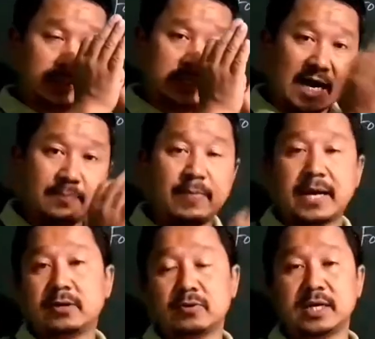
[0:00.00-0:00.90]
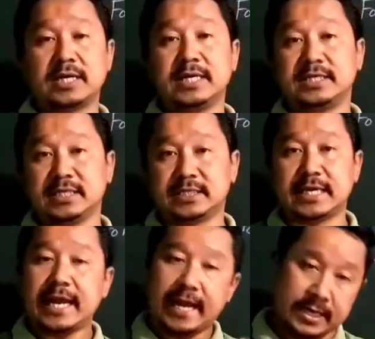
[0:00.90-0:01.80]
that particular disease
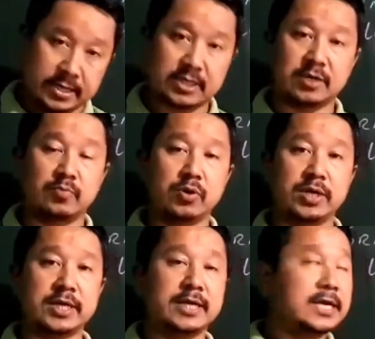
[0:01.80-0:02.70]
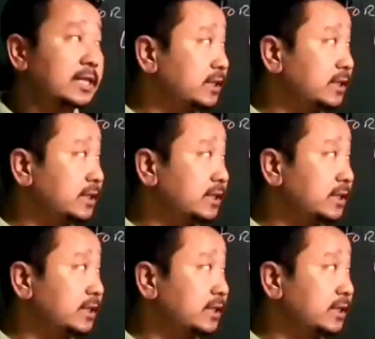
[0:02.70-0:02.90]
enter the body,